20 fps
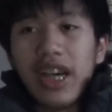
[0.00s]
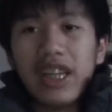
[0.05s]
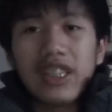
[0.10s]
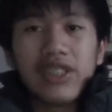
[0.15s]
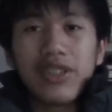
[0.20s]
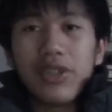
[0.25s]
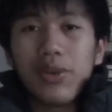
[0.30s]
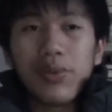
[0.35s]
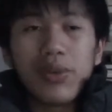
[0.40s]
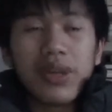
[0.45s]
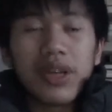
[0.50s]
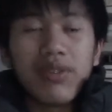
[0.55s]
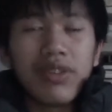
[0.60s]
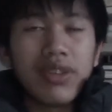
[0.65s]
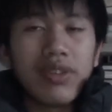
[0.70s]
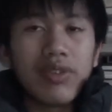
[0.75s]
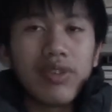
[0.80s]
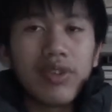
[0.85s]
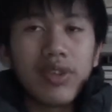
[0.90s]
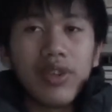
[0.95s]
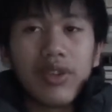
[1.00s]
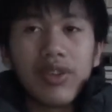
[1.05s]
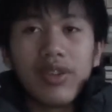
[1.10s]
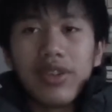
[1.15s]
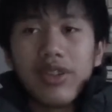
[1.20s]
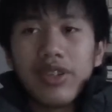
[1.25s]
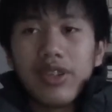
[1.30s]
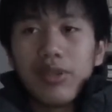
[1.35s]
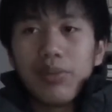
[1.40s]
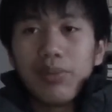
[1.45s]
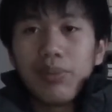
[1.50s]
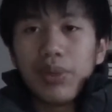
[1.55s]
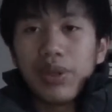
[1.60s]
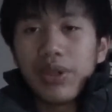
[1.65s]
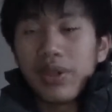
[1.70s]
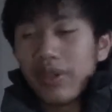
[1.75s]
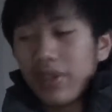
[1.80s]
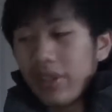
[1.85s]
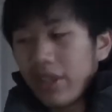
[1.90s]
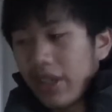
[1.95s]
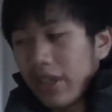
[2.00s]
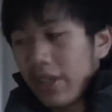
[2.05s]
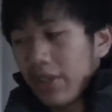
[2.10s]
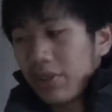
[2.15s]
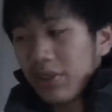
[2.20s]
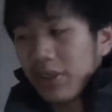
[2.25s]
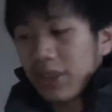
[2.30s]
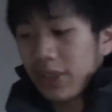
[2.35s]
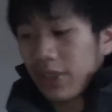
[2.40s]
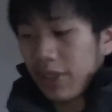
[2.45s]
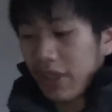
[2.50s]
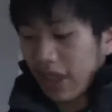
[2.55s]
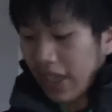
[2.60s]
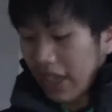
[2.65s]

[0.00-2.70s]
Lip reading: I don't know where they've gone. But I also